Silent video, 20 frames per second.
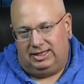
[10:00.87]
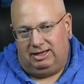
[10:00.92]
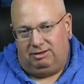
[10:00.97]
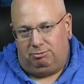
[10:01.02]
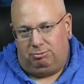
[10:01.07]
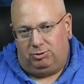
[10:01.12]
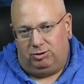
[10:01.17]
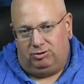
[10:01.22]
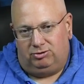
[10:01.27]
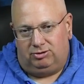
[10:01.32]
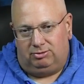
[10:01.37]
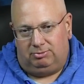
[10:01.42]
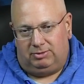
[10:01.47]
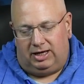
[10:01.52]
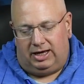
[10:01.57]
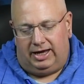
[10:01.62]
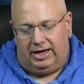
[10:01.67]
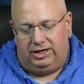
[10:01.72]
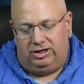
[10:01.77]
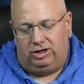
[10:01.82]
that gave birth to them
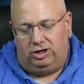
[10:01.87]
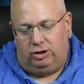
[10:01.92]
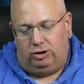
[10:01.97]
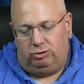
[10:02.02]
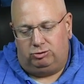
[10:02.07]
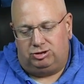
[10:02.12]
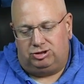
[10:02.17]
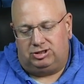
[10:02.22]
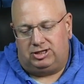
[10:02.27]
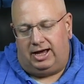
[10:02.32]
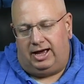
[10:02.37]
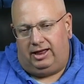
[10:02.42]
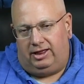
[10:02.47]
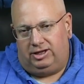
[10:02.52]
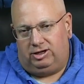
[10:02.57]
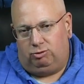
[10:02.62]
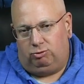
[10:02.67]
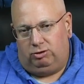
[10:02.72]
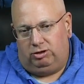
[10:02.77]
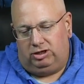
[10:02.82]
i know
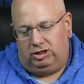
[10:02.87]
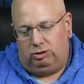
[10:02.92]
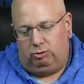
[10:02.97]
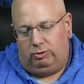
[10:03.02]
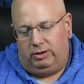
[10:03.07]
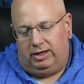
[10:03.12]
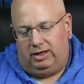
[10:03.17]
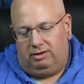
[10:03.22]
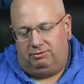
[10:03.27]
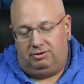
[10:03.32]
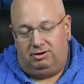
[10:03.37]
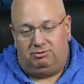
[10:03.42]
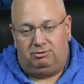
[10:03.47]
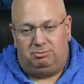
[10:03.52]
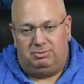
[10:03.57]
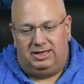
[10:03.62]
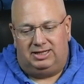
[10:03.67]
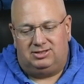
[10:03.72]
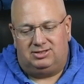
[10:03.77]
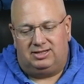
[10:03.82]
sally really well have you
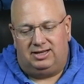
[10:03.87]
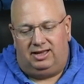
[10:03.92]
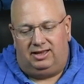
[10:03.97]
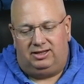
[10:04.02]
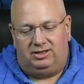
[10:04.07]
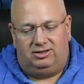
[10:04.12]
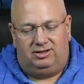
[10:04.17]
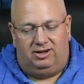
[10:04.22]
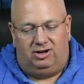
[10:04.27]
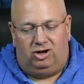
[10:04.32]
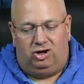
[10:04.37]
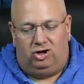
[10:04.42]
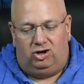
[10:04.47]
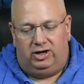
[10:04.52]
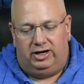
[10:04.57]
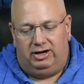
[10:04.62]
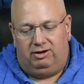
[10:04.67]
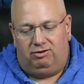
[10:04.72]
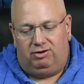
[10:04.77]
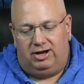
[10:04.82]
ever met sally
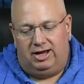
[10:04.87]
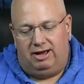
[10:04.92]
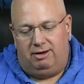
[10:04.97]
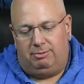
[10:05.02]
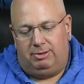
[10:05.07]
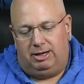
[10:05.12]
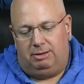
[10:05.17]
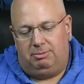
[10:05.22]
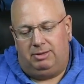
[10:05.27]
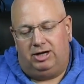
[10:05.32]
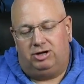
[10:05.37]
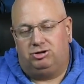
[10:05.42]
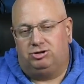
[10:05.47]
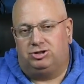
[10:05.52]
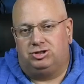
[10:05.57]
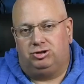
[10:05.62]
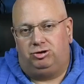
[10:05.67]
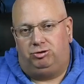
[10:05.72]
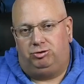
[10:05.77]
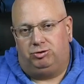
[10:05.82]
no i never have but i met her
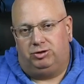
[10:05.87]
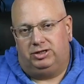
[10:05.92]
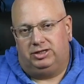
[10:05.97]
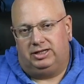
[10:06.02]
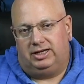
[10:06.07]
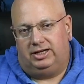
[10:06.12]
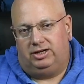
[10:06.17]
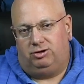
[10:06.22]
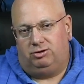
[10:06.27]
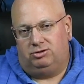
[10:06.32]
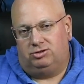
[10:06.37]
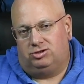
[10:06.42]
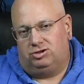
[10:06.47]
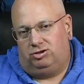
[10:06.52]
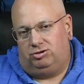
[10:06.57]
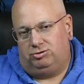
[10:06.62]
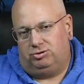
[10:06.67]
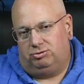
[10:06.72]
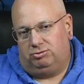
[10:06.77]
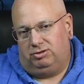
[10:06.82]
children i know her
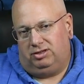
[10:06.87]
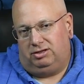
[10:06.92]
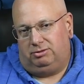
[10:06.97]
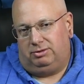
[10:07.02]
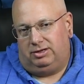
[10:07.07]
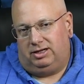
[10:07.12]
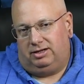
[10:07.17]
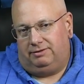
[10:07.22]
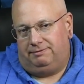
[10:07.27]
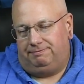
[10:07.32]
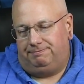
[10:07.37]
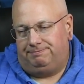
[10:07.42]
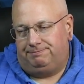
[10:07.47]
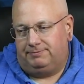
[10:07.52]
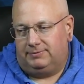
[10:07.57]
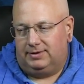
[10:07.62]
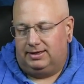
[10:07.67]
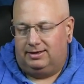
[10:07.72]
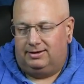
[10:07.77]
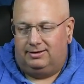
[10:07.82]
children really well
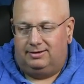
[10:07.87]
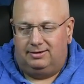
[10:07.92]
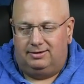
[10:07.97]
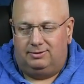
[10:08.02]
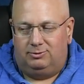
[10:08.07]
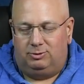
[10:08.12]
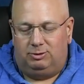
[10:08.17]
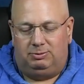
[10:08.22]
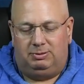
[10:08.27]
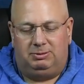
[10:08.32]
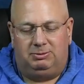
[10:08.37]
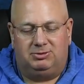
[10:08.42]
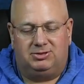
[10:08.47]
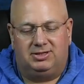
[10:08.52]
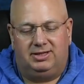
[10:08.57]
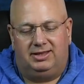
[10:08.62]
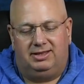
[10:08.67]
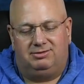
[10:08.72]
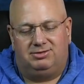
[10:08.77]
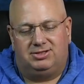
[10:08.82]
when people
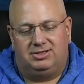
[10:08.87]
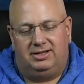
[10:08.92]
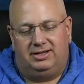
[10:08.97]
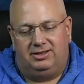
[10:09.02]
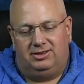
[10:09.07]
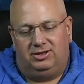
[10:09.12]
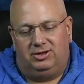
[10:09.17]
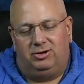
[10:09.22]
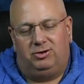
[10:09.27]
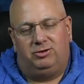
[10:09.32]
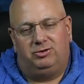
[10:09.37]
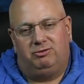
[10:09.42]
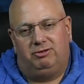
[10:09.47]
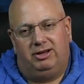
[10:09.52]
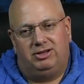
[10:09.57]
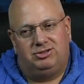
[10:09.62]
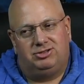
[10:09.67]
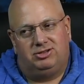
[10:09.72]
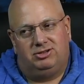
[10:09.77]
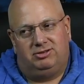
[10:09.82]
say they've studied the golden
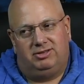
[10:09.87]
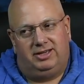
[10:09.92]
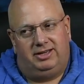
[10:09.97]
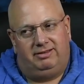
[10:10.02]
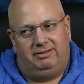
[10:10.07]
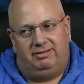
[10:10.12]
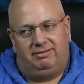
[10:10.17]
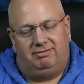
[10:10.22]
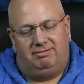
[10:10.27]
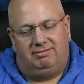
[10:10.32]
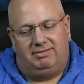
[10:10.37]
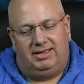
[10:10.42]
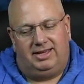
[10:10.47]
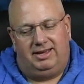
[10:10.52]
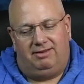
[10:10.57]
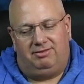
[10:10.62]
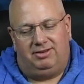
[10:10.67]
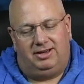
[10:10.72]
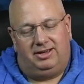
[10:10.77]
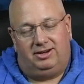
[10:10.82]
ratio they
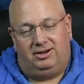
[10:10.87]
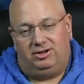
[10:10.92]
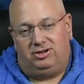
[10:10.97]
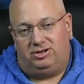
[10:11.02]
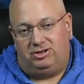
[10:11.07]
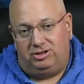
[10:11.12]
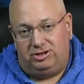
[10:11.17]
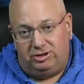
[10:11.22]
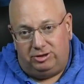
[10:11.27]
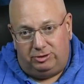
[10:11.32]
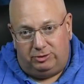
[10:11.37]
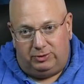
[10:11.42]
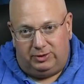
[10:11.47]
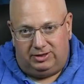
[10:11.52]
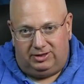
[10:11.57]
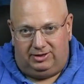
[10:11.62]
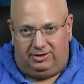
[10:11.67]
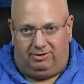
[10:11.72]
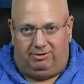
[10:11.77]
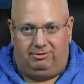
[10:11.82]
they haven't got a clue
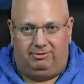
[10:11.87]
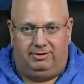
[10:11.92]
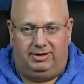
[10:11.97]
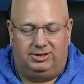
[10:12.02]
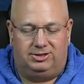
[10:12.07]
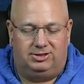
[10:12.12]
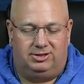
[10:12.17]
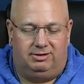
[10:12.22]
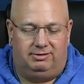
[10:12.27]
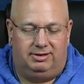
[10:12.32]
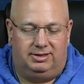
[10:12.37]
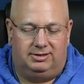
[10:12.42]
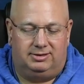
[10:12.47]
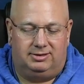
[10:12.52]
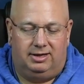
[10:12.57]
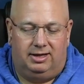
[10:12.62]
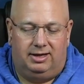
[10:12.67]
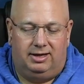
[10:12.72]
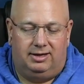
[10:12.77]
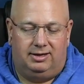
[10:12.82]
what the golden ratio
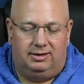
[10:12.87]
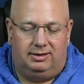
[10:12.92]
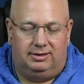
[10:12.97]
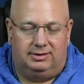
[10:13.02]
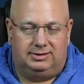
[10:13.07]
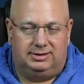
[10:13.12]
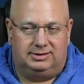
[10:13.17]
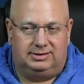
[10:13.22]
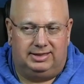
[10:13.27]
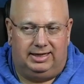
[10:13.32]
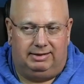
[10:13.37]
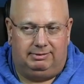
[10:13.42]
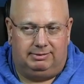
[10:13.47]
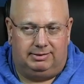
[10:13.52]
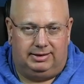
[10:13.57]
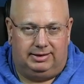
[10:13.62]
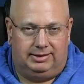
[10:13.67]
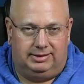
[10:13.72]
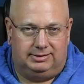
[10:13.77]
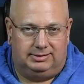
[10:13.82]
is it's the
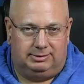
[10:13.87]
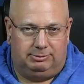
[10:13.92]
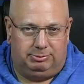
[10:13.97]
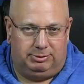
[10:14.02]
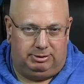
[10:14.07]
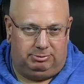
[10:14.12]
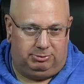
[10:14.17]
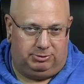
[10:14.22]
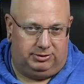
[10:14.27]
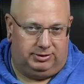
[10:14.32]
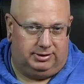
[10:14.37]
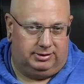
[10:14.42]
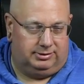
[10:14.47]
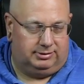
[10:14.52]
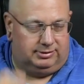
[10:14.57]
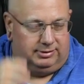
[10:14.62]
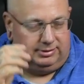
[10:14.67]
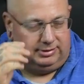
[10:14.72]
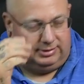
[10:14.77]
same thing as the people that